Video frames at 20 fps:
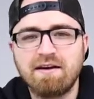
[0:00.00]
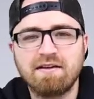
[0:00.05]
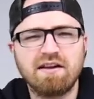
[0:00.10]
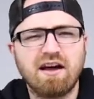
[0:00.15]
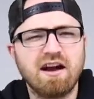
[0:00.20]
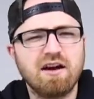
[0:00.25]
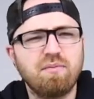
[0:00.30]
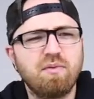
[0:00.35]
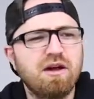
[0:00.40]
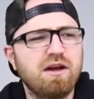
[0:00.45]
A
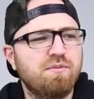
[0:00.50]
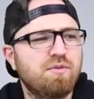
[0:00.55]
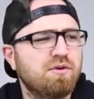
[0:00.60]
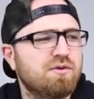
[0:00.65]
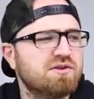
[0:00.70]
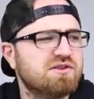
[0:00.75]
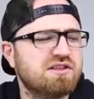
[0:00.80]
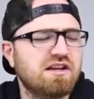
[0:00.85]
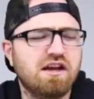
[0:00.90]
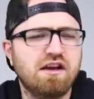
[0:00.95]
lot of people
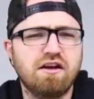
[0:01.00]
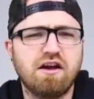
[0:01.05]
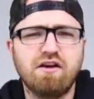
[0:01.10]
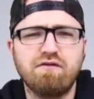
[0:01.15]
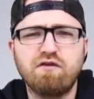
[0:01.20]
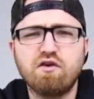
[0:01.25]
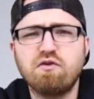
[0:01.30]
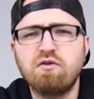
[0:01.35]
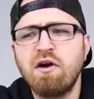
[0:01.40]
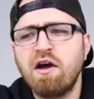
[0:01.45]
were saying,
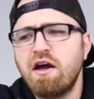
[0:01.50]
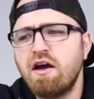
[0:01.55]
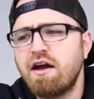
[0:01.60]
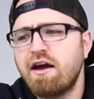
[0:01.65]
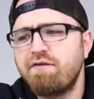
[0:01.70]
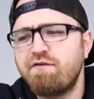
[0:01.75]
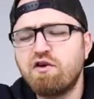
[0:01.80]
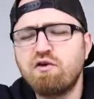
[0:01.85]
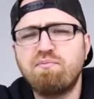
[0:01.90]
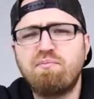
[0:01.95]
if
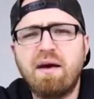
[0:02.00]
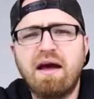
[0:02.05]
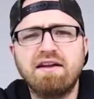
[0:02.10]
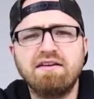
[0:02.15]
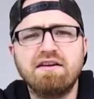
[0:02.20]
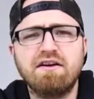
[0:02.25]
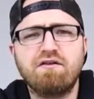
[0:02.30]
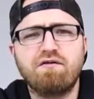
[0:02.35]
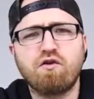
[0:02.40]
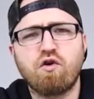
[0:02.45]
you
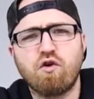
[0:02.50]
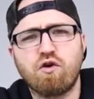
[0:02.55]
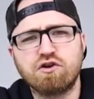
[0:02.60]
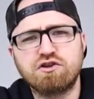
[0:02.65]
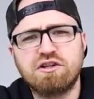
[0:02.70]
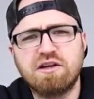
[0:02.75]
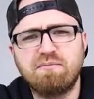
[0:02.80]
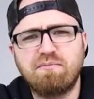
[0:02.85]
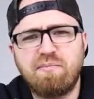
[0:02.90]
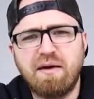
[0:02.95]
bend it, of
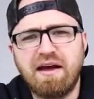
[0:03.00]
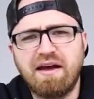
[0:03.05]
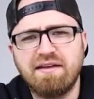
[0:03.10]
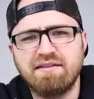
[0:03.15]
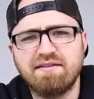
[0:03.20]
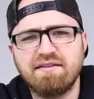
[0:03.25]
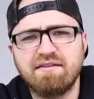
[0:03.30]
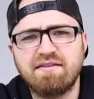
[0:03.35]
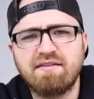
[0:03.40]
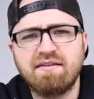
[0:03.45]
course it
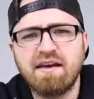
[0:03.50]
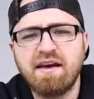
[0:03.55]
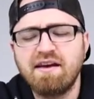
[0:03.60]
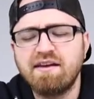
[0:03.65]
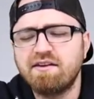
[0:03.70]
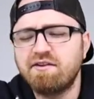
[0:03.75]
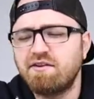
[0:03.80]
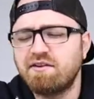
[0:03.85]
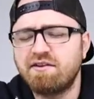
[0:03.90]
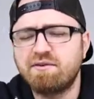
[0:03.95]
bends.
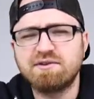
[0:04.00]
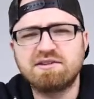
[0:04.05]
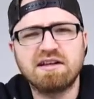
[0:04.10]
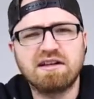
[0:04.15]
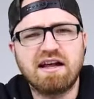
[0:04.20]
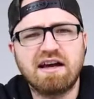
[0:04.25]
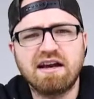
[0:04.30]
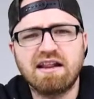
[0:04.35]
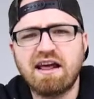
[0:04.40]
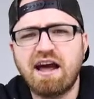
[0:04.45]
You know, there was a
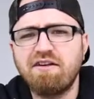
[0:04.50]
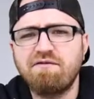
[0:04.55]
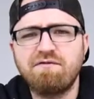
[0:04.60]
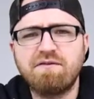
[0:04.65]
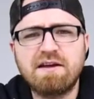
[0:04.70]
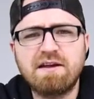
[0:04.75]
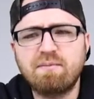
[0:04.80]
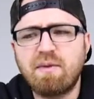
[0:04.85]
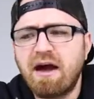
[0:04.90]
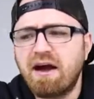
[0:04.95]
lot of that
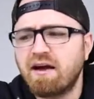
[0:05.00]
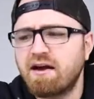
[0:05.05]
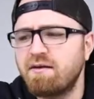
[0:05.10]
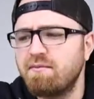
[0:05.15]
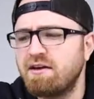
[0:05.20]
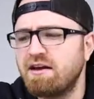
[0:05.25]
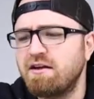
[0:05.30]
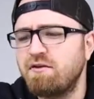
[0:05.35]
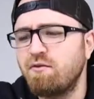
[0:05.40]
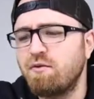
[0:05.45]
feedback
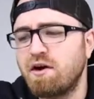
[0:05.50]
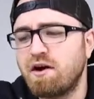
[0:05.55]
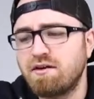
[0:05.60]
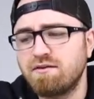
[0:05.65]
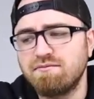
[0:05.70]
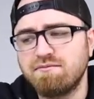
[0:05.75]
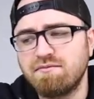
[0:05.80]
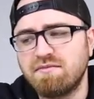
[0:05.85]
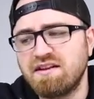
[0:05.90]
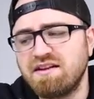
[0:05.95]
coming in.
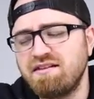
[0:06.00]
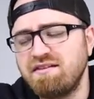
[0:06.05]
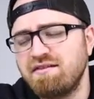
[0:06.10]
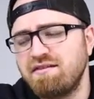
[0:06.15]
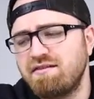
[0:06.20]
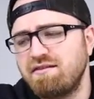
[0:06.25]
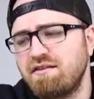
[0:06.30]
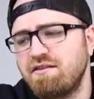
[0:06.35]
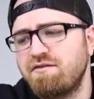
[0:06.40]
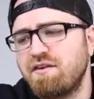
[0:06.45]
Well,
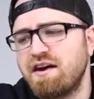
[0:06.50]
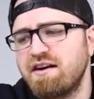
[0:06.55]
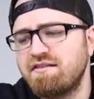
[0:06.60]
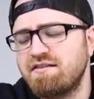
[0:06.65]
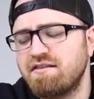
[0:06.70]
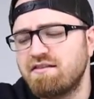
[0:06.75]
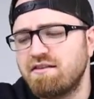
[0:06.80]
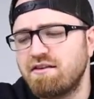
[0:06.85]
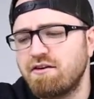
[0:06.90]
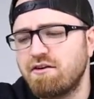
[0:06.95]
these
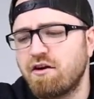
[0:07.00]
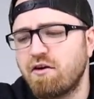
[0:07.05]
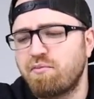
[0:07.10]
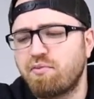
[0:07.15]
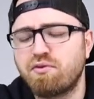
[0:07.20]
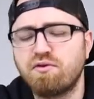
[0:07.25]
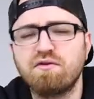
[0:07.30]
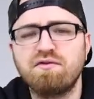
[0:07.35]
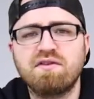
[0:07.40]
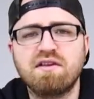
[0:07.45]
devices here are
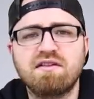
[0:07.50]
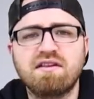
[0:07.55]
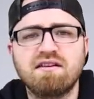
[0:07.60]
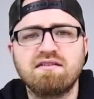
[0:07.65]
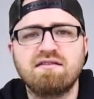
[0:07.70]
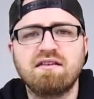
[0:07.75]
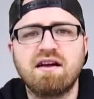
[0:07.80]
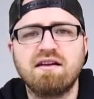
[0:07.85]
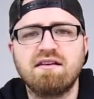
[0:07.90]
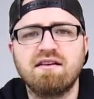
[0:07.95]
proof that
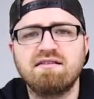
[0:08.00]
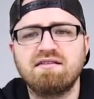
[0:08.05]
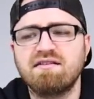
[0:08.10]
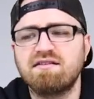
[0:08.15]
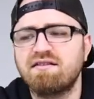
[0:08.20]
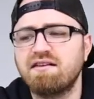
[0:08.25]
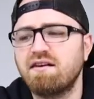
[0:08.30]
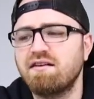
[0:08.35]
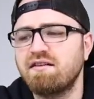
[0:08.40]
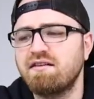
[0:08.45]
that's not
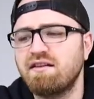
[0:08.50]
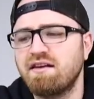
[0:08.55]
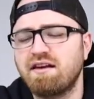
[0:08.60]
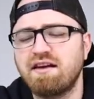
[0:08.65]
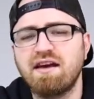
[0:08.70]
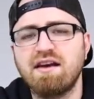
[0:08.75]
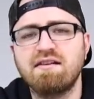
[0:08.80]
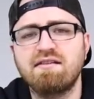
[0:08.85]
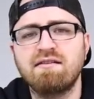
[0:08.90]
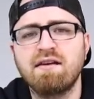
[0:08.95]
necessarily the
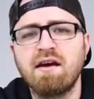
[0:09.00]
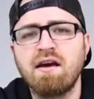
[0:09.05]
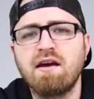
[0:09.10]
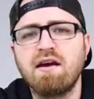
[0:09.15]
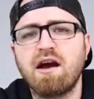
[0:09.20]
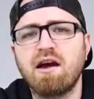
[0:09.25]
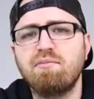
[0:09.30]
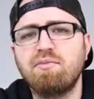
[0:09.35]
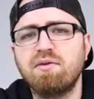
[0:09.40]
case. I